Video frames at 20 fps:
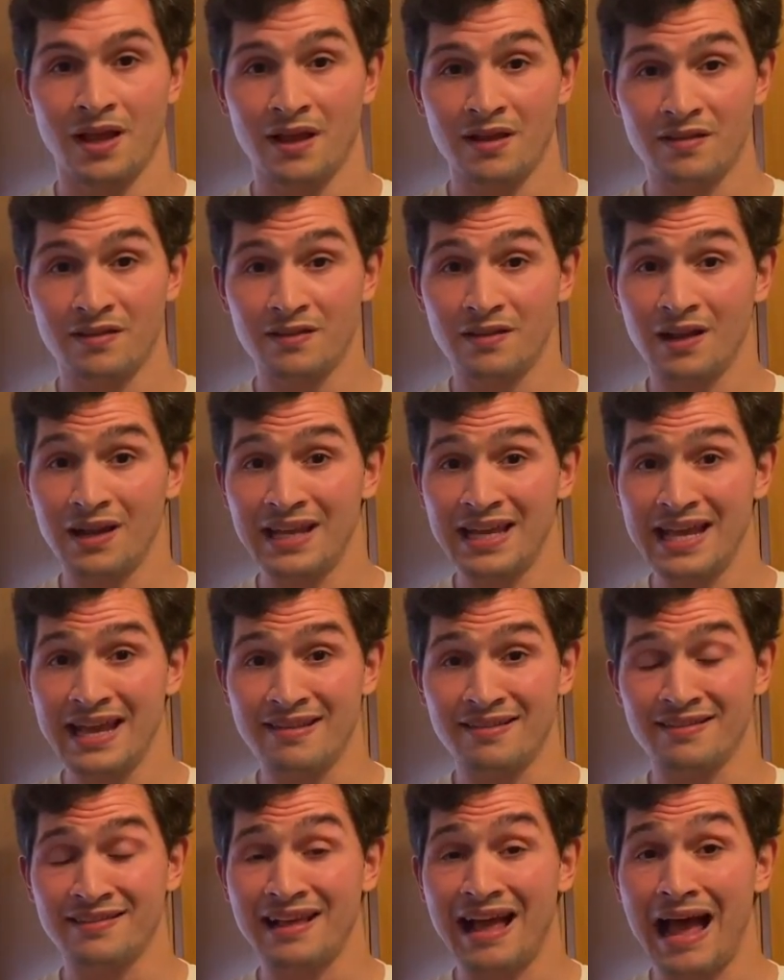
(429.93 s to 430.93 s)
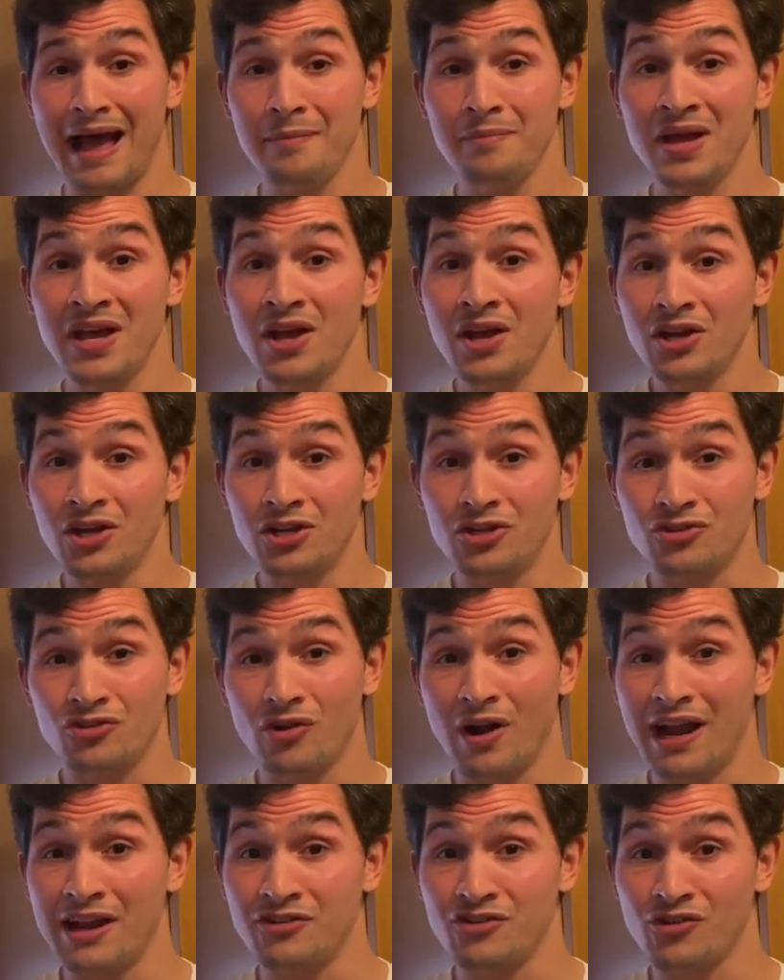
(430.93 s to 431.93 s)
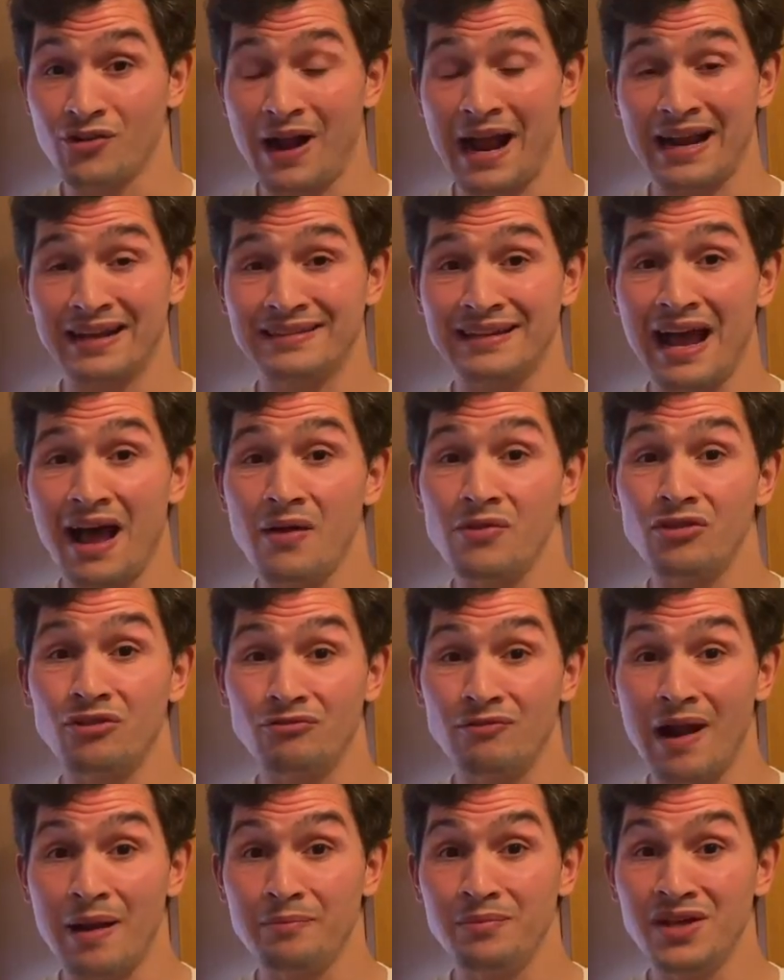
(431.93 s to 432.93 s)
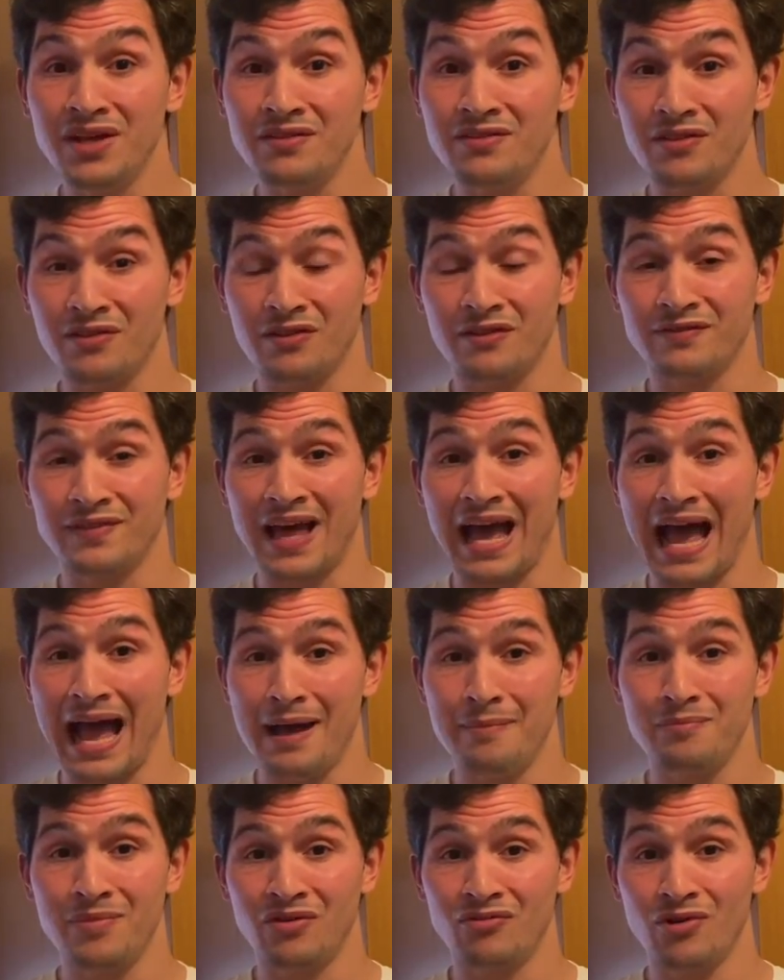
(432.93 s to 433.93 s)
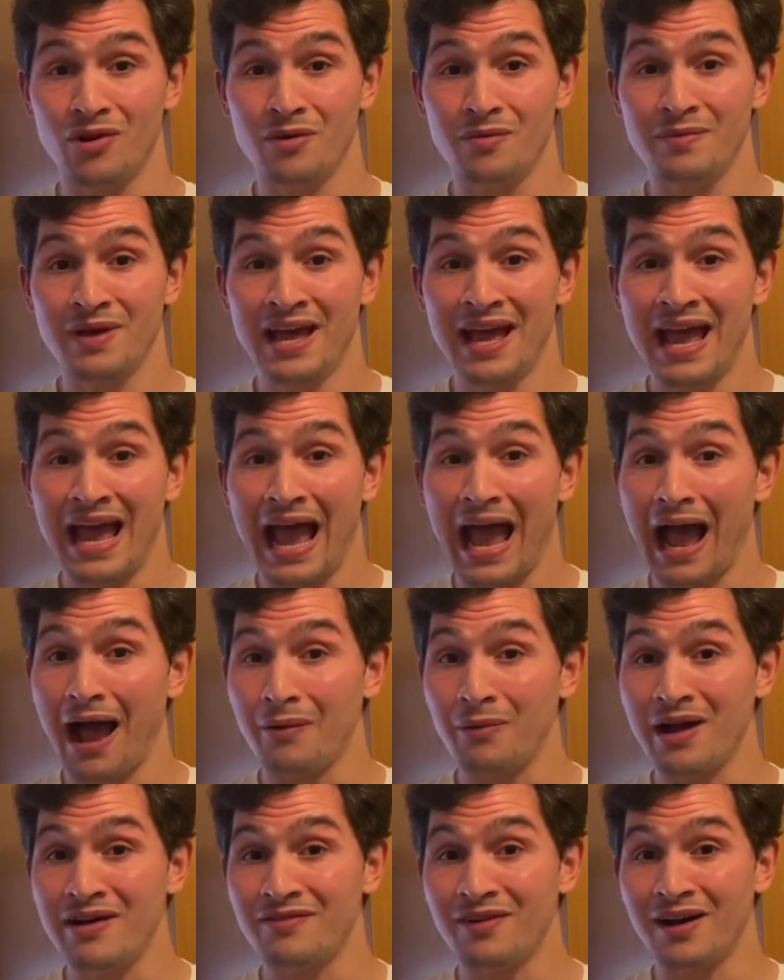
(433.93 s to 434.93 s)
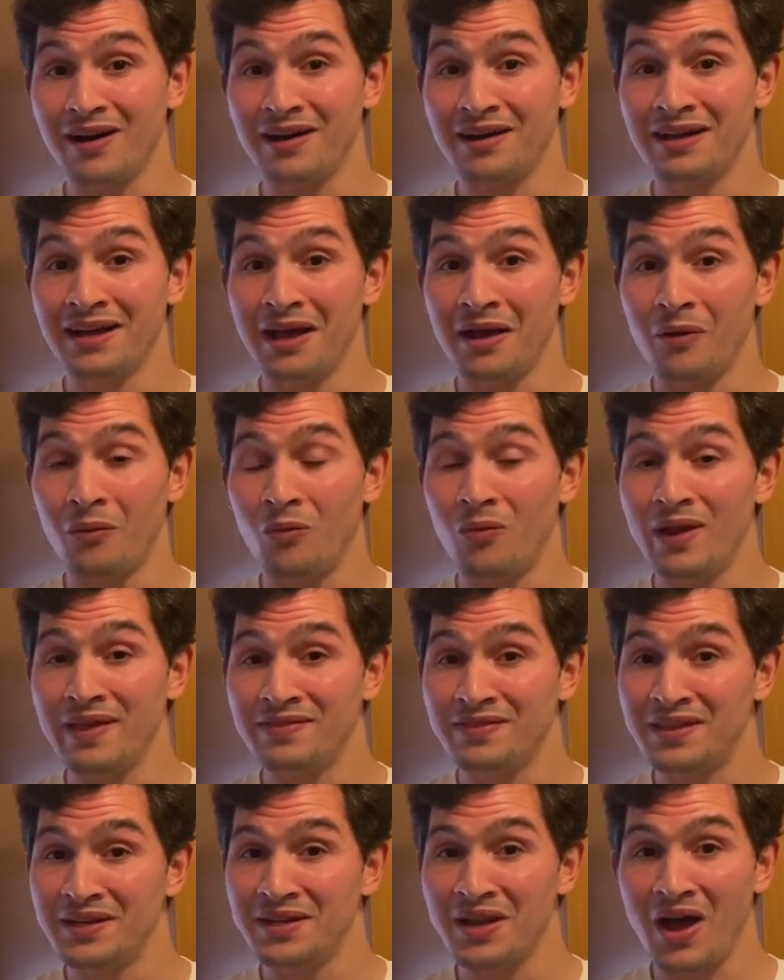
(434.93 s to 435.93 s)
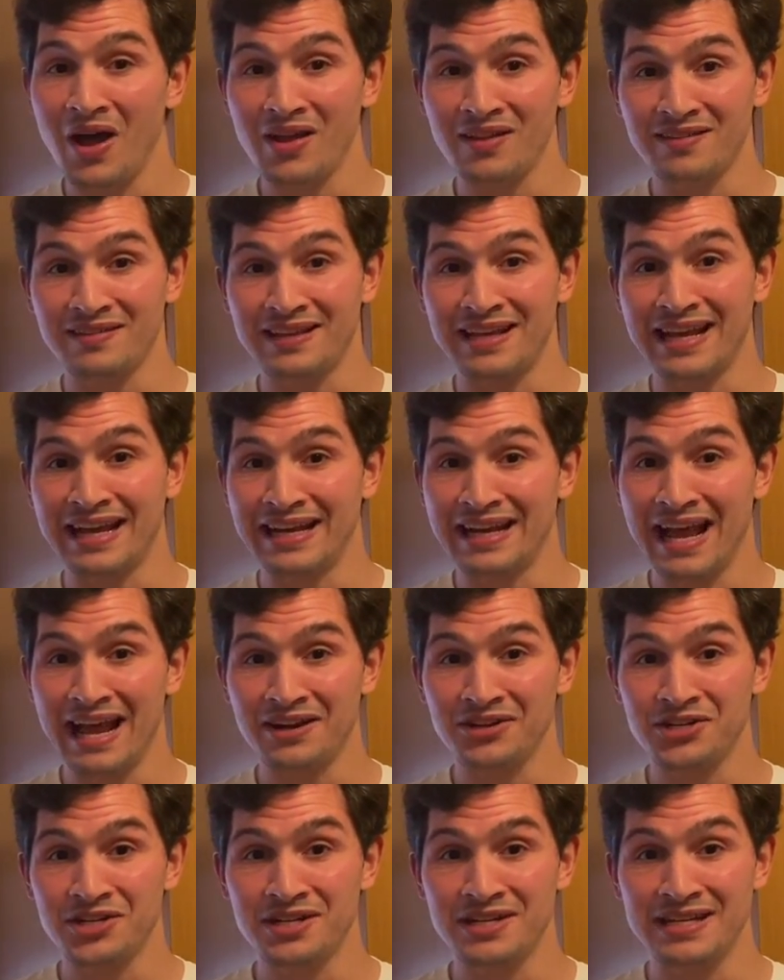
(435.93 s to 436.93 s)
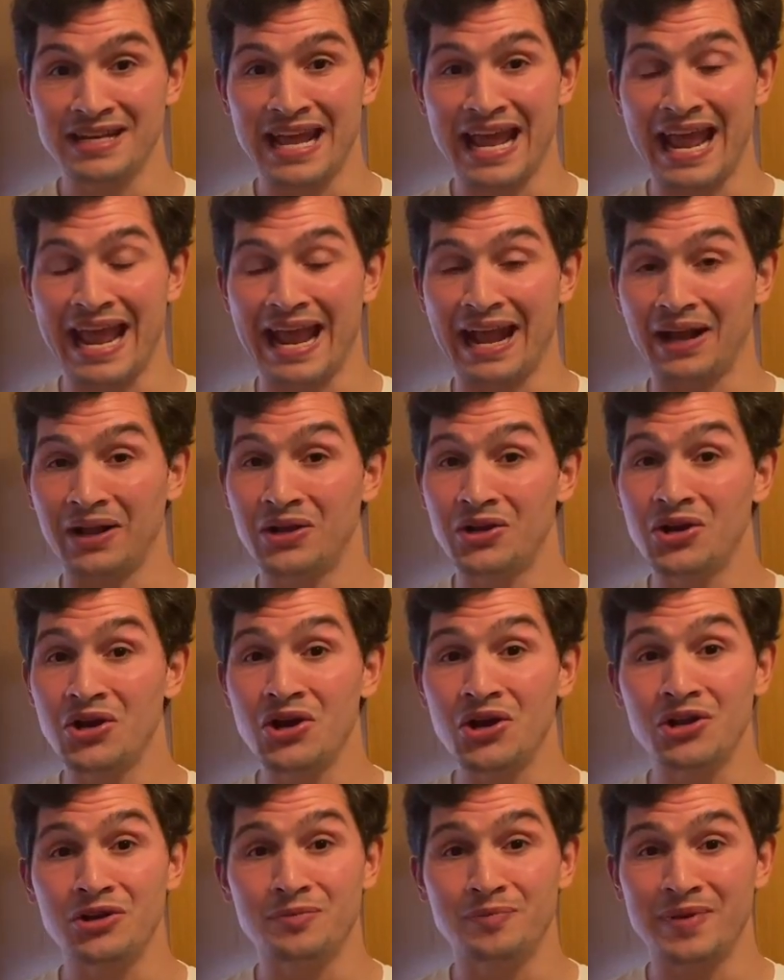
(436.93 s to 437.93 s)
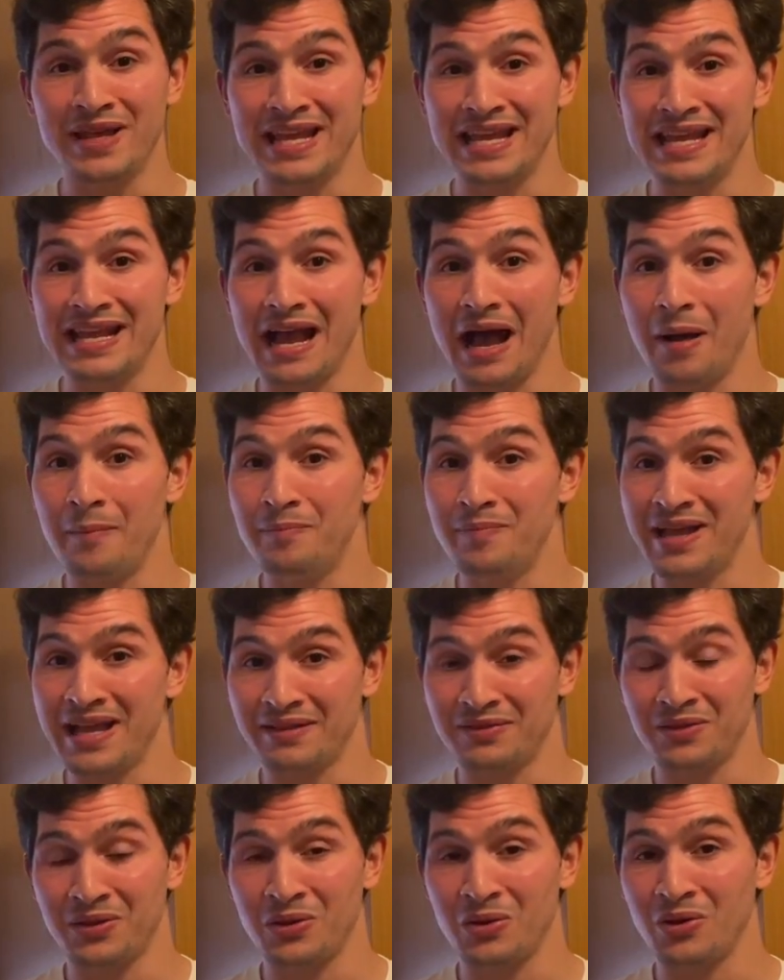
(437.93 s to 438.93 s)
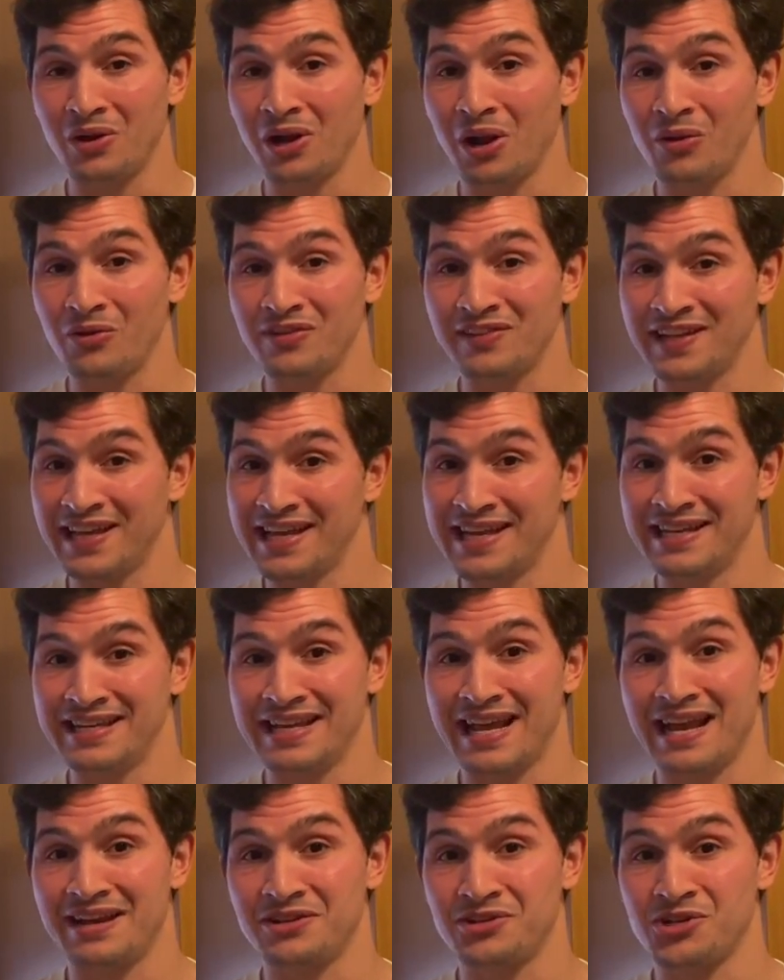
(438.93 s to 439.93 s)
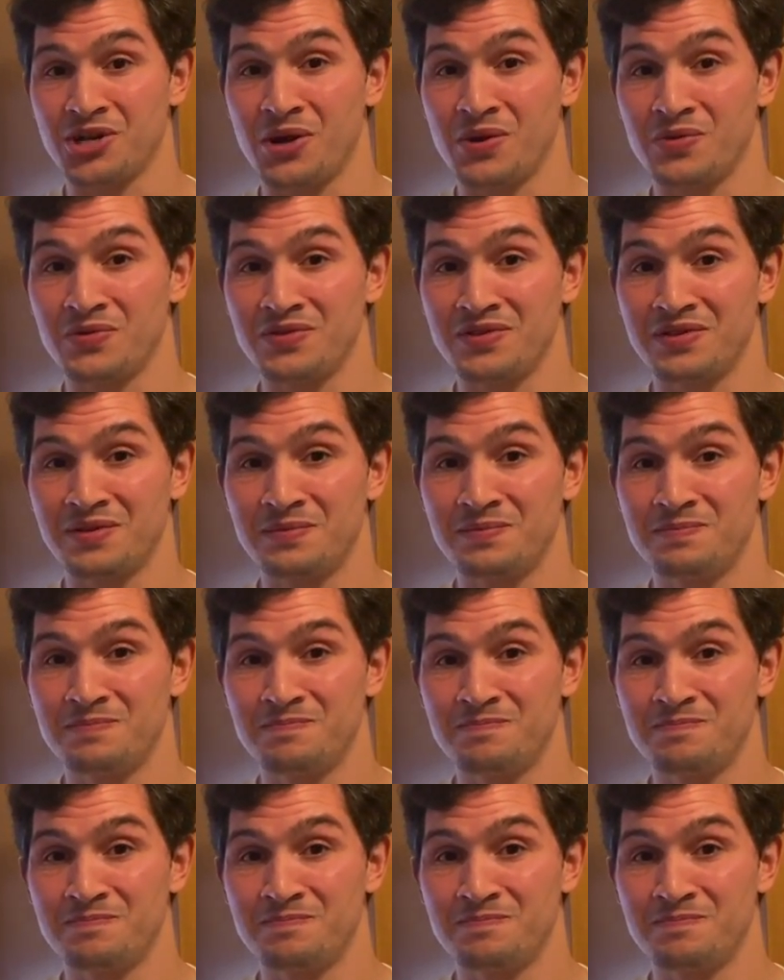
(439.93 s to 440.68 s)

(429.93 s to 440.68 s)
Sully and Sam could try and track down the remnants of the Amber Room, however, with the Nazi connection, it could be a bit too close to Indiana Jones.